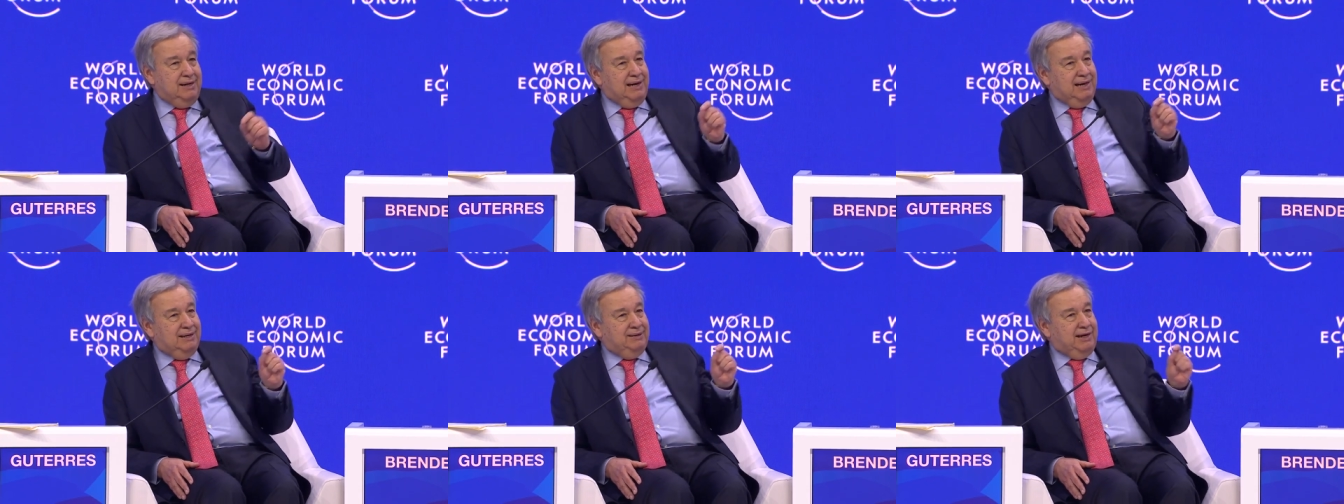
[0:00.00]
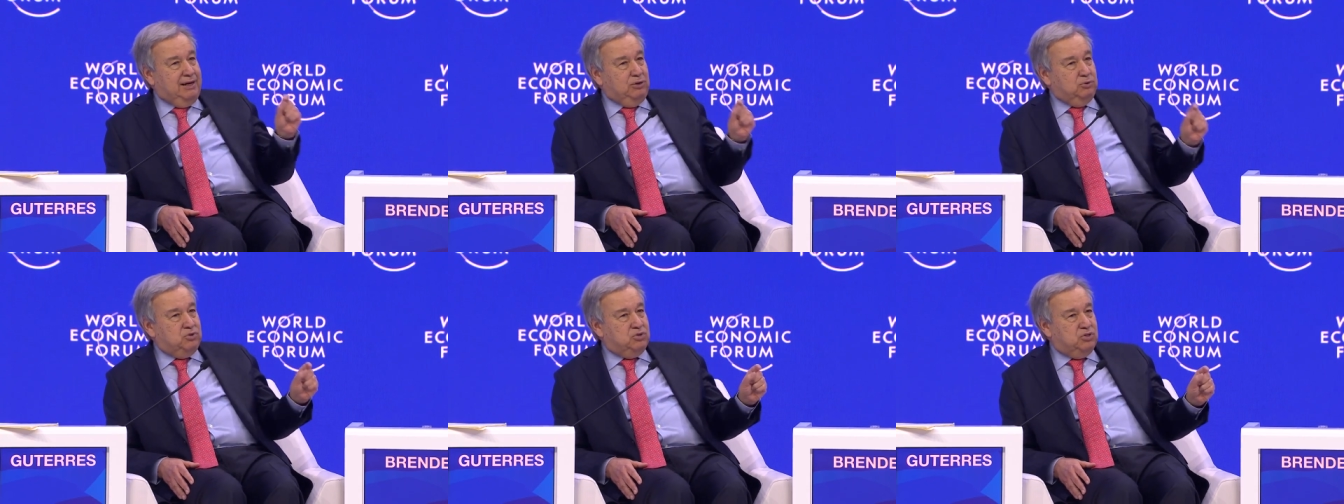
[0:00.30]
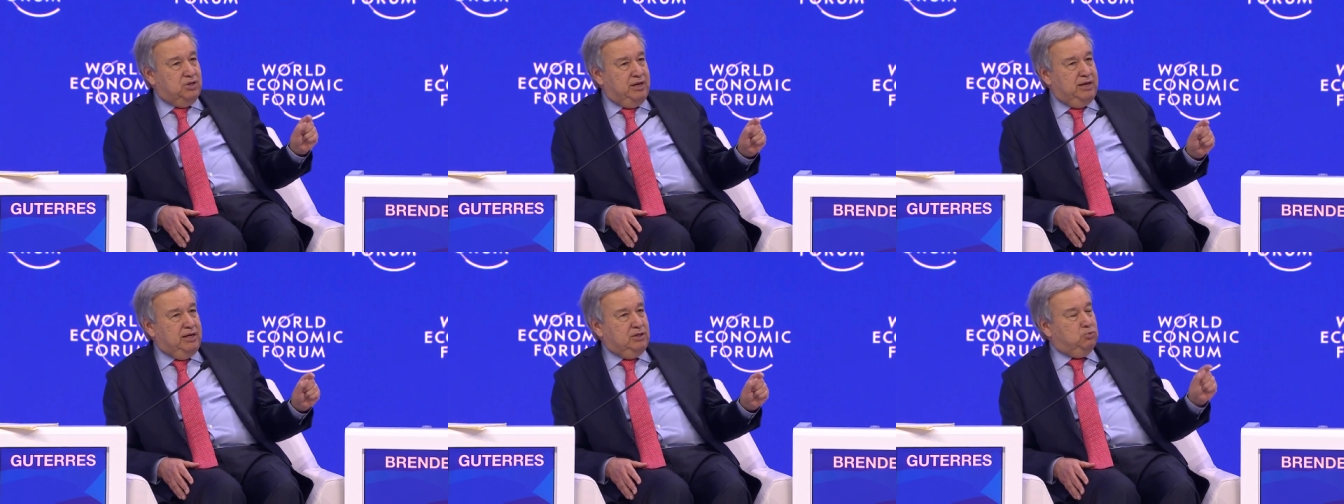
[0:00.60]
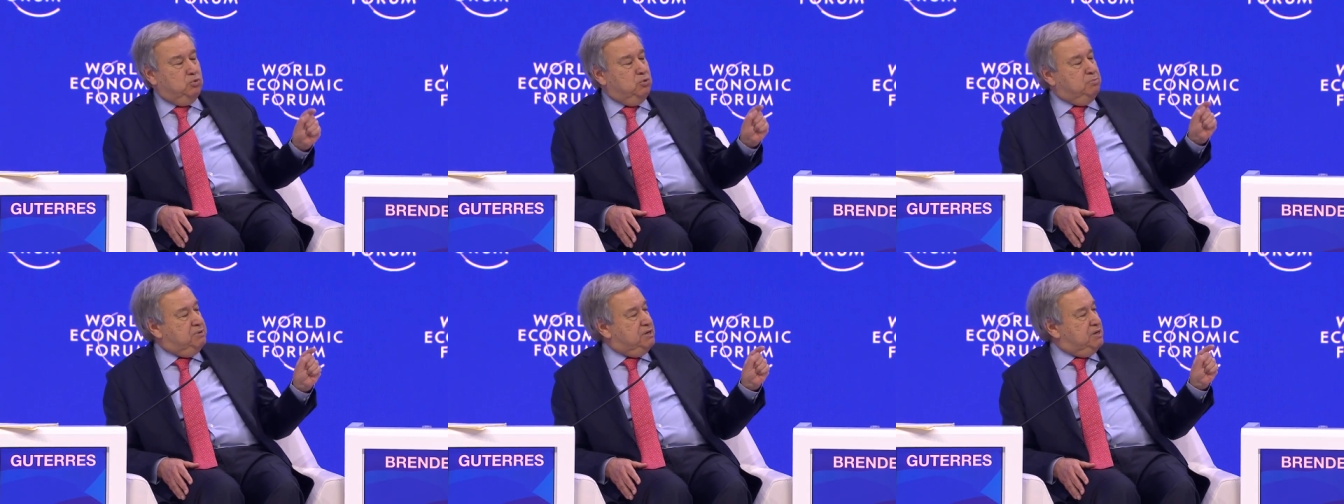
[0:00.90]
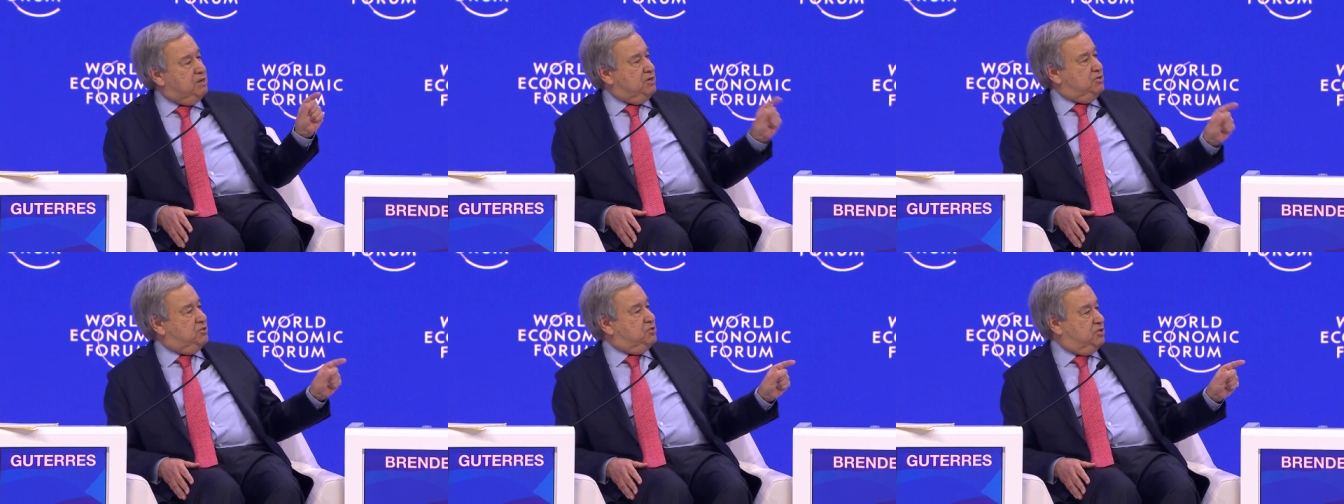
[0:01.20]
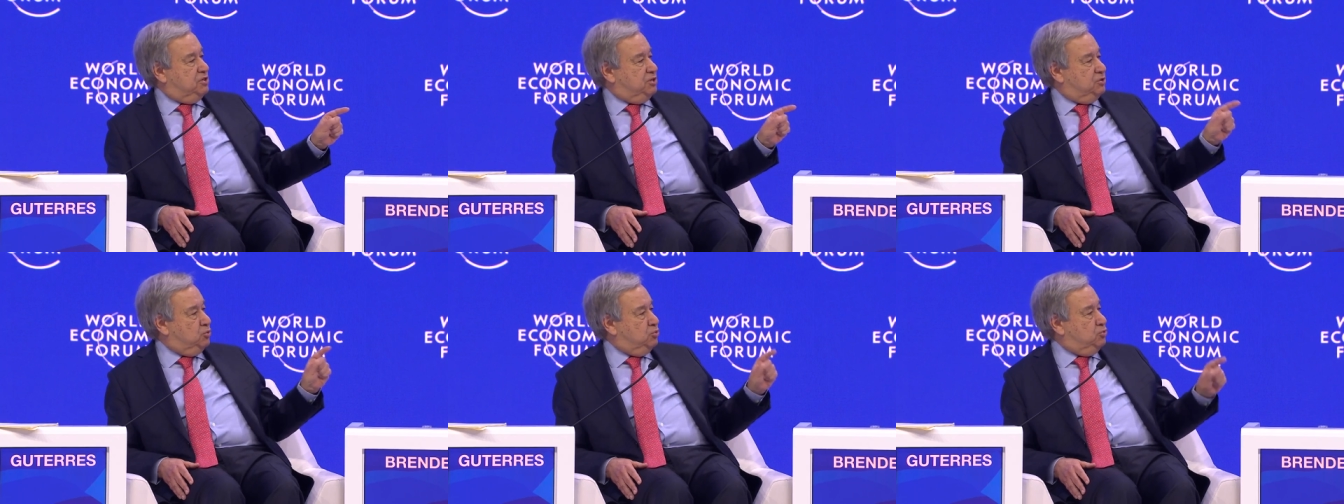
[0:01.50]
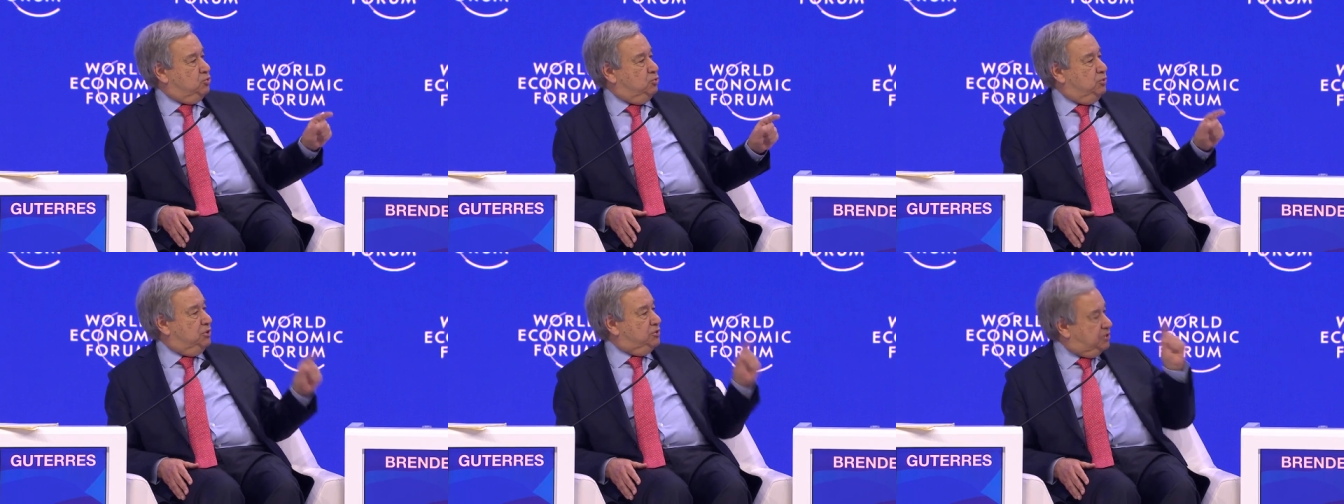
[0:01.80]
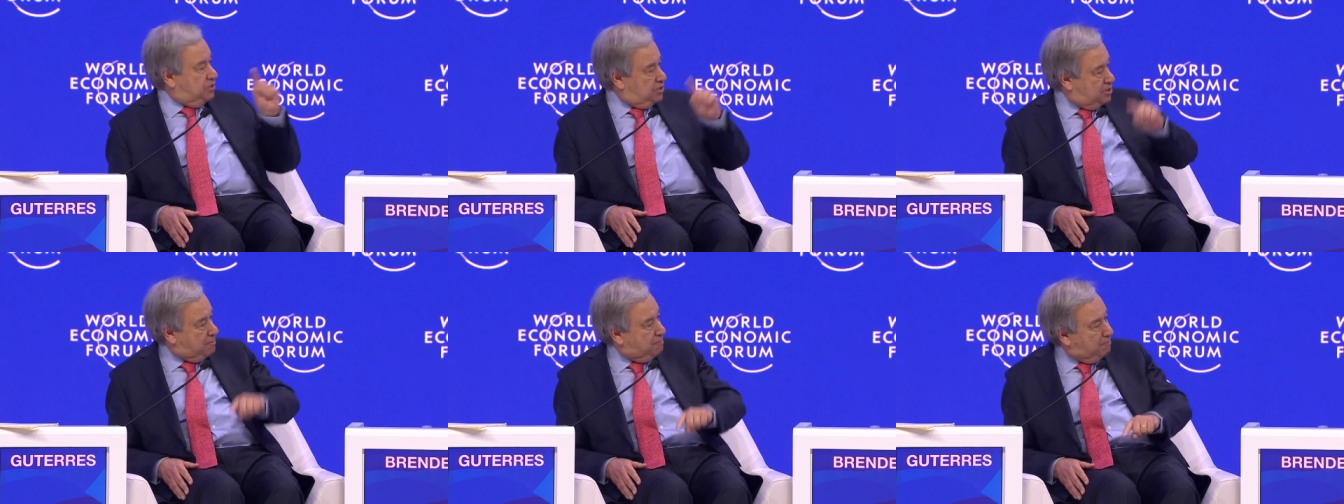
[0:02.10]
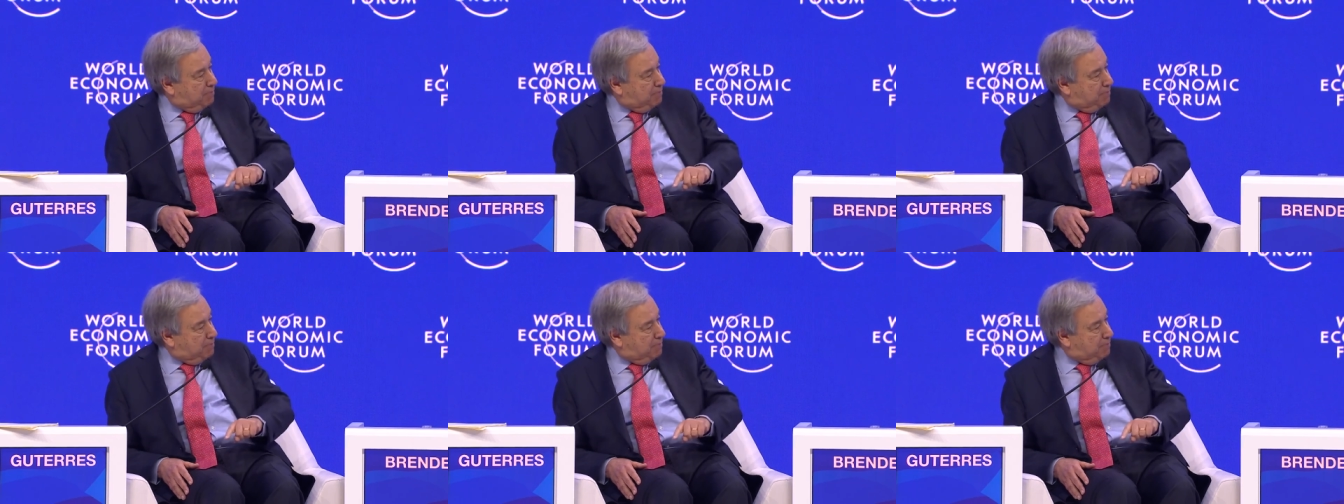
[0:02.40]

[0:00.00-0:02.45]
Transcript: And I would say it will be easier to do it in the,